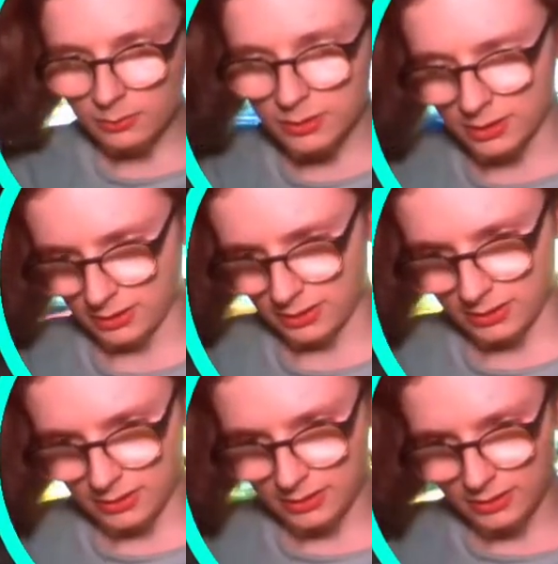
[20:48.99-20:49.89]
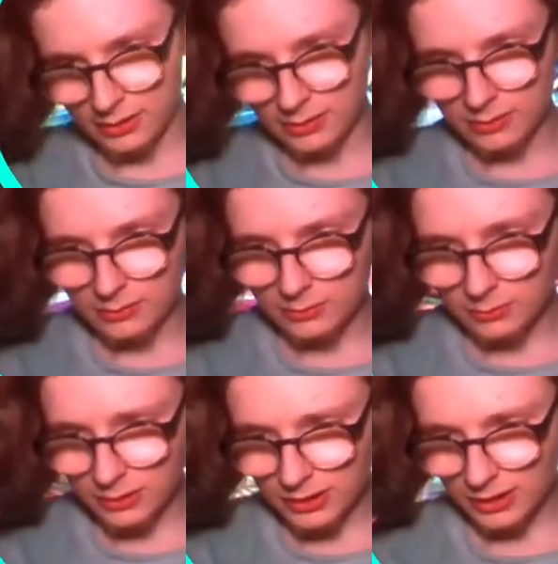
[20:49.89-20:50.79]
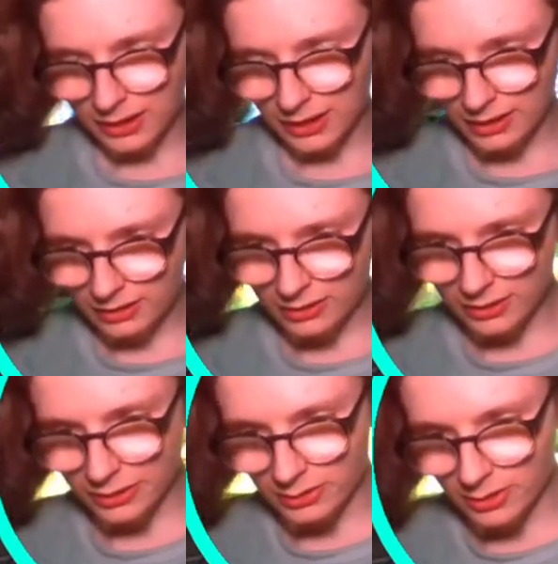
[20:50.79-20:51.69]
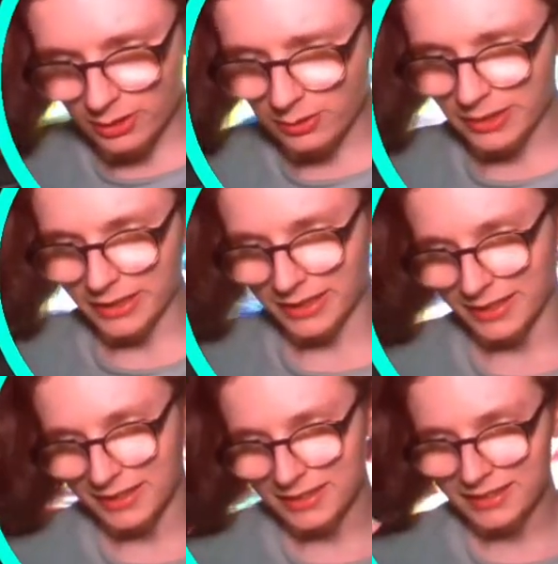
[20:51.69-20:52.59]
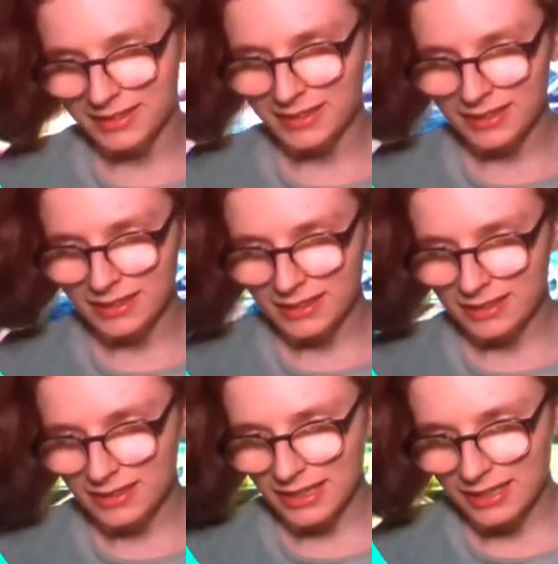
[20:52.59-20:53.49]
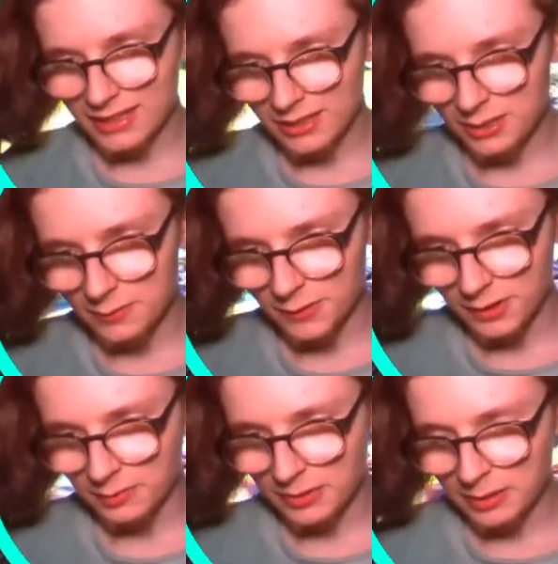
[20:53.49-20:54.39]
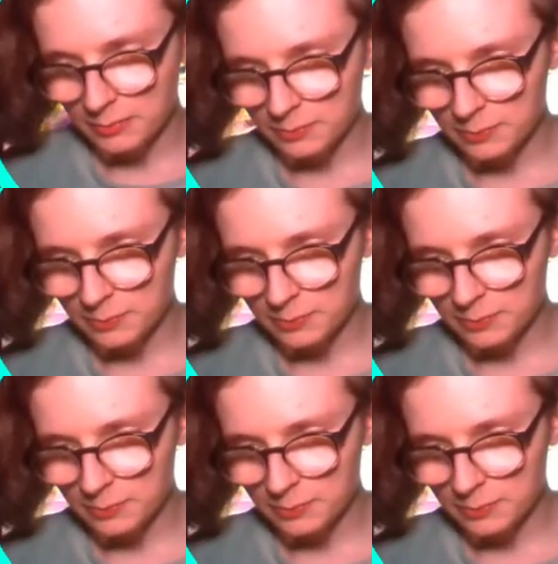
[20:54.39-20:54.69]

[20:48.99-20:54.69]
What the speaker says: What the hell are you doing? Instead, he starts filling my